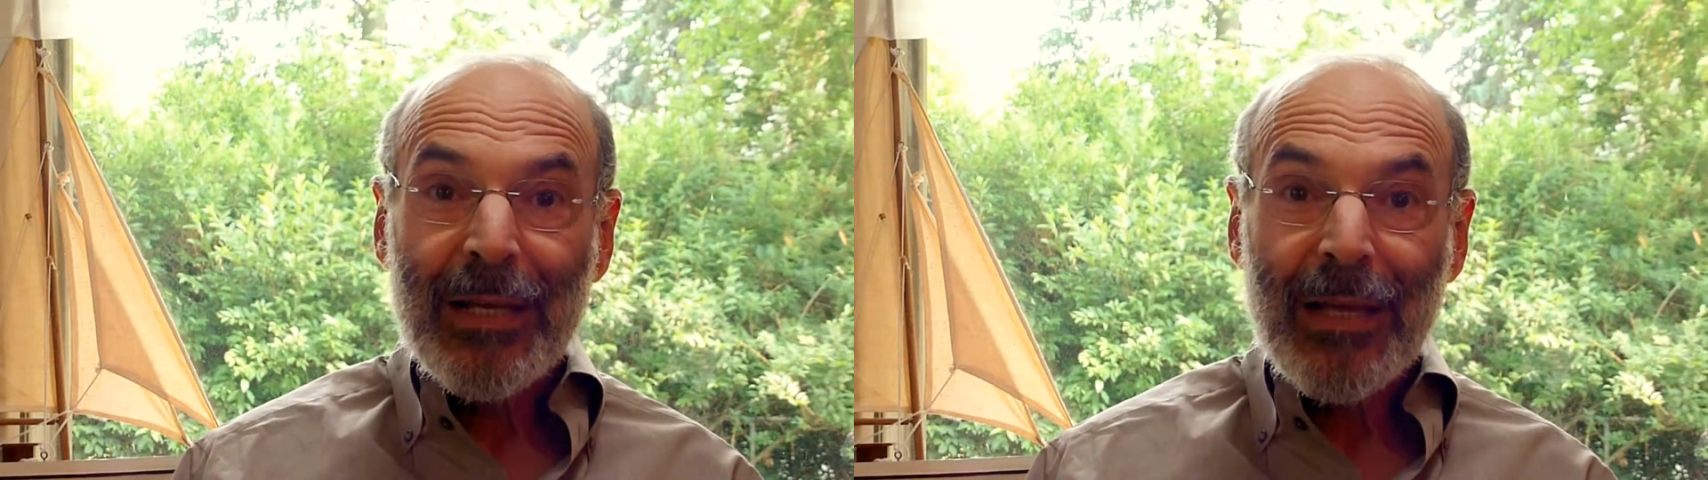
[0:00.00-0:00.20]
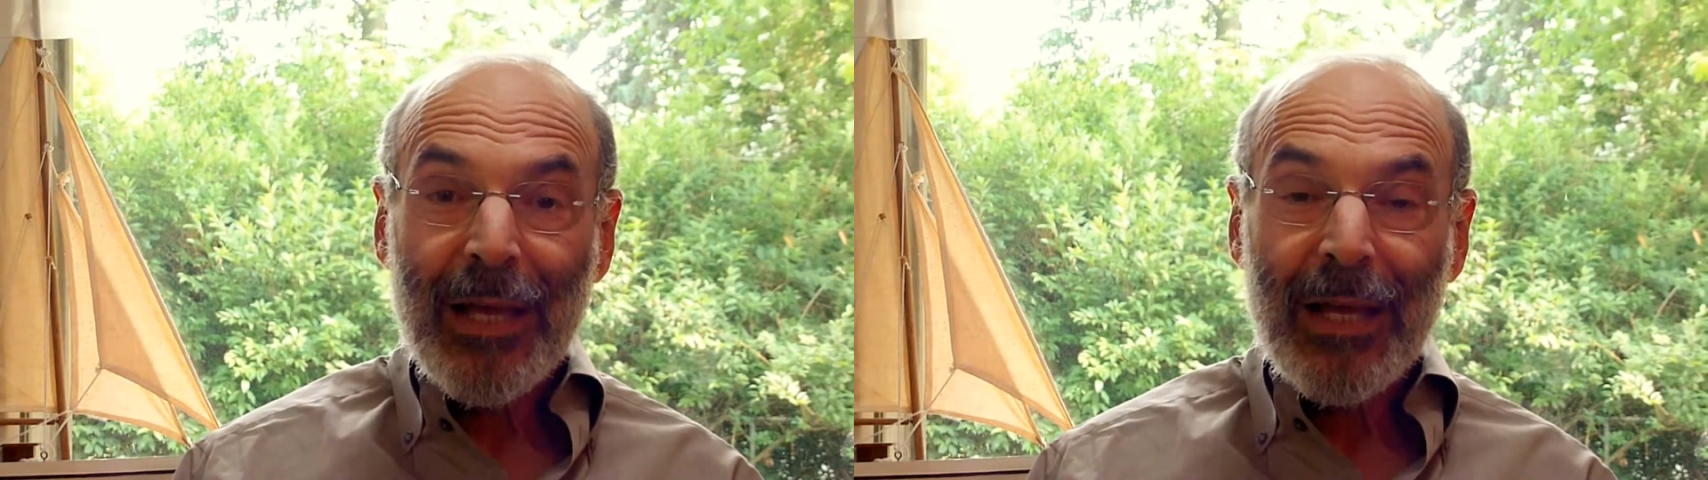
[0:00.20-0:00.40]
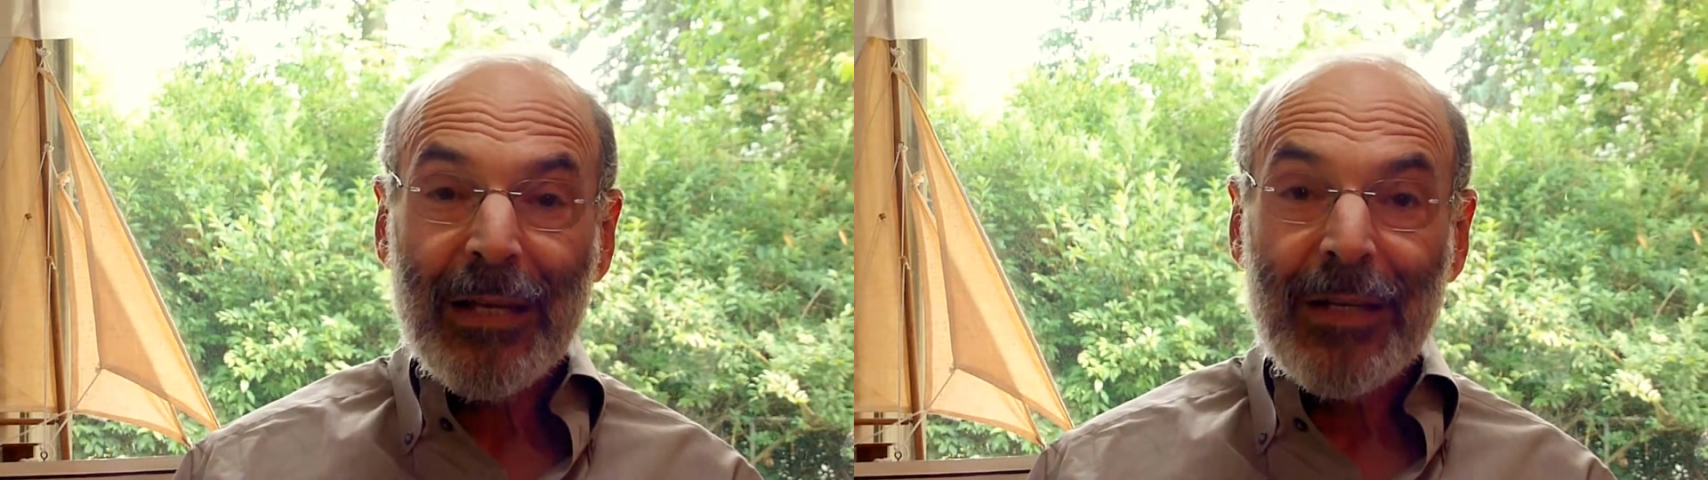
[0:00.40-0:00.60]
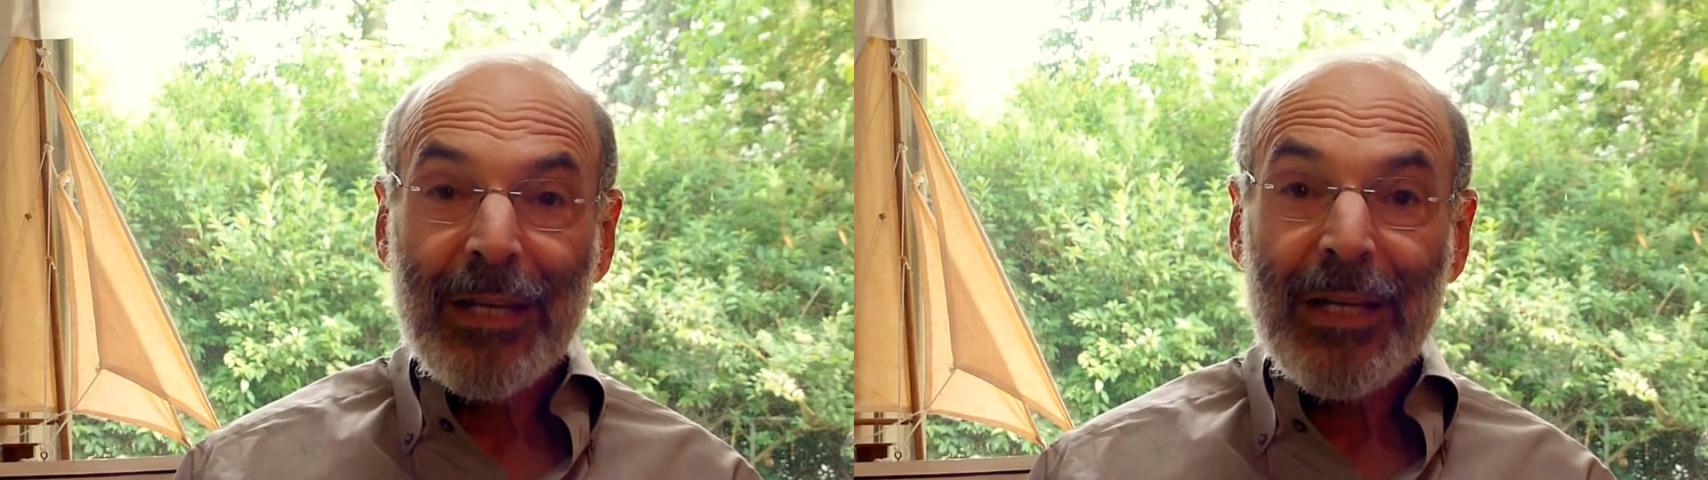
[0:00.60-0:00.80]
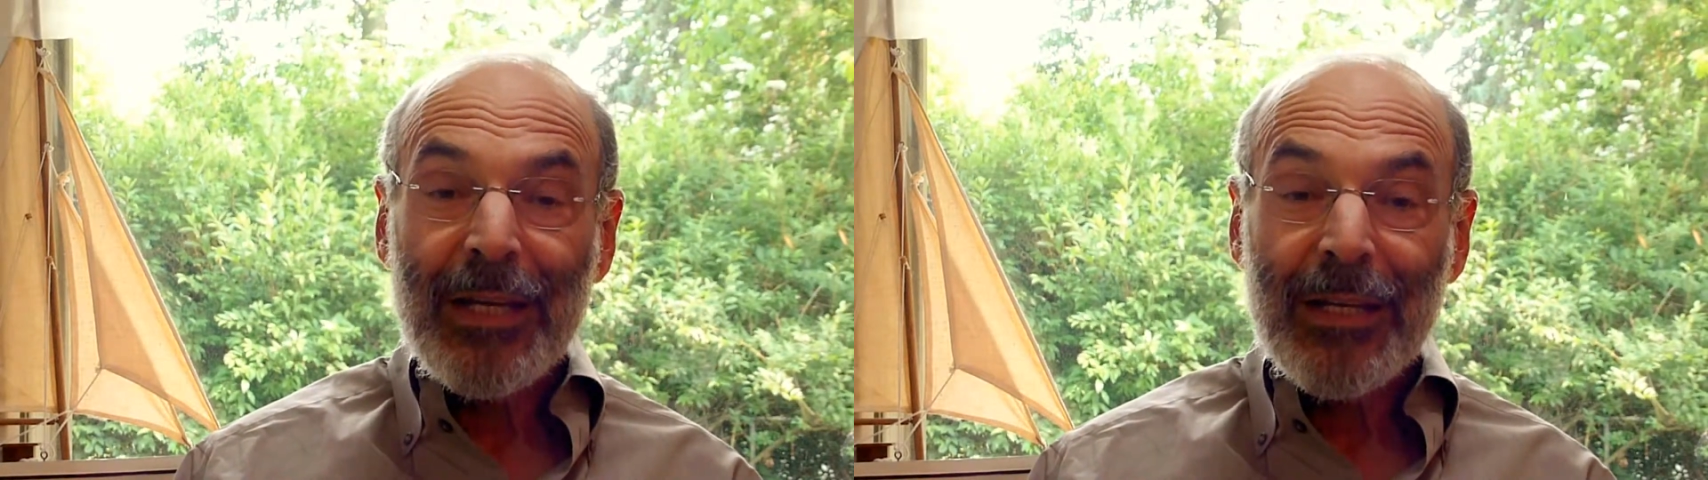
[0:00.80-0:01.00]
And
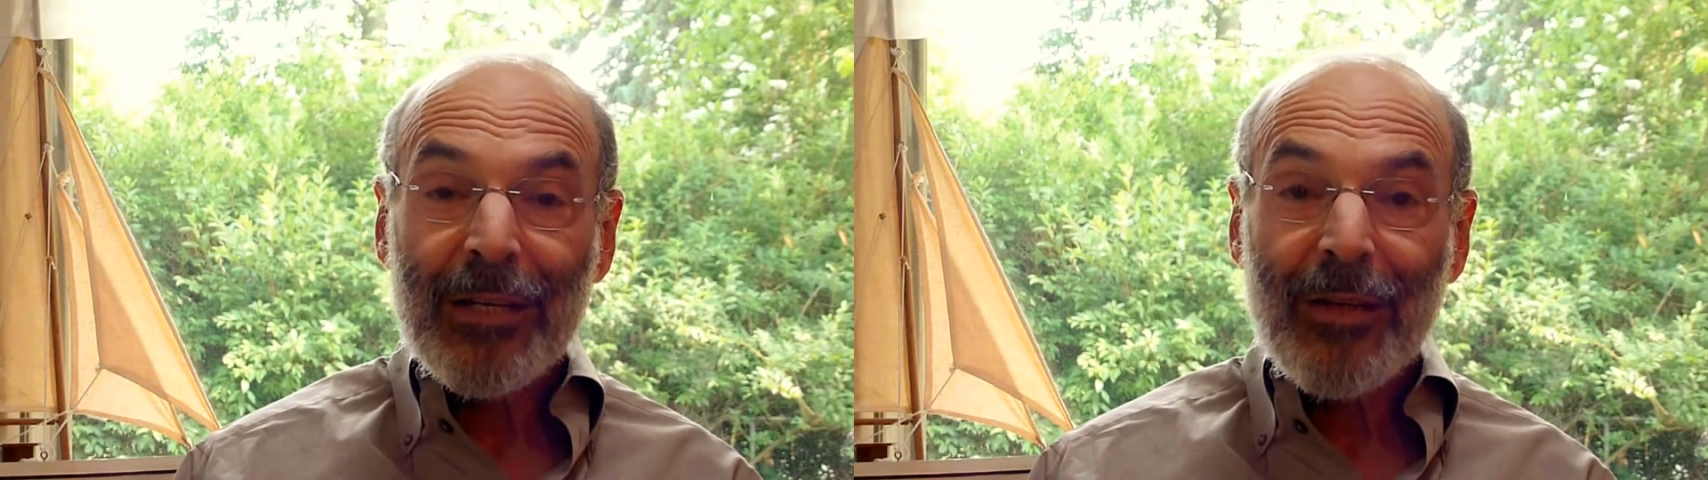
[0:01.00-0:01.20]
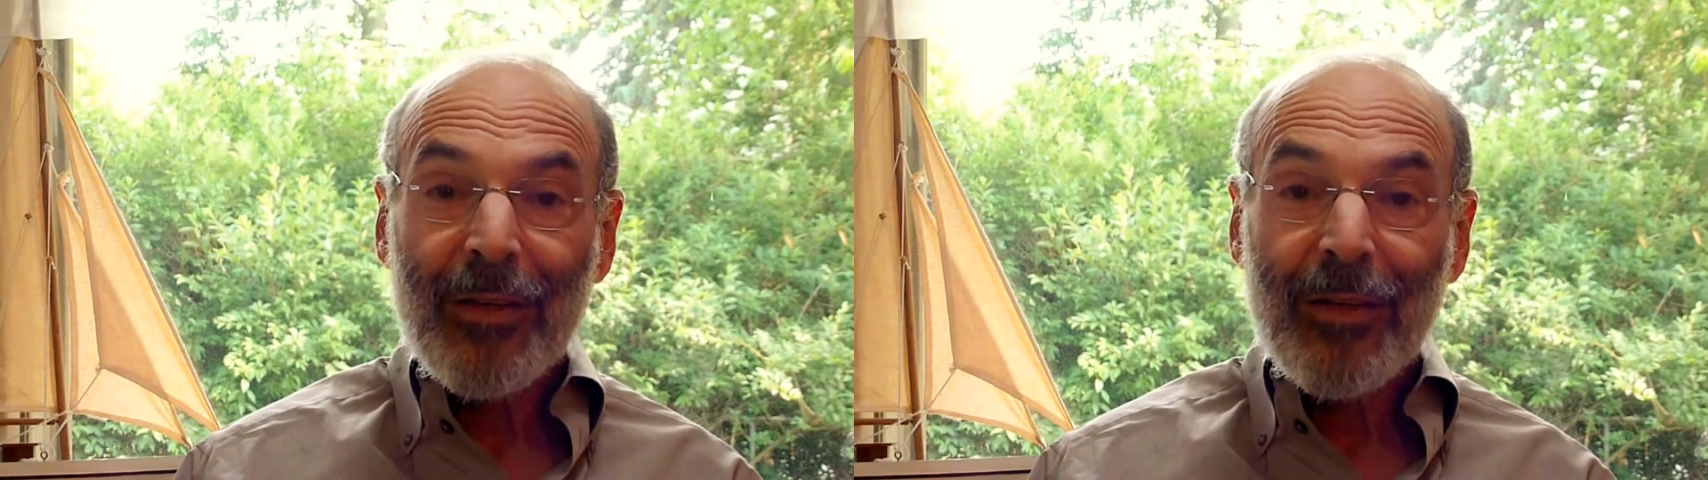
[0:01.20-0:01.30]
eating a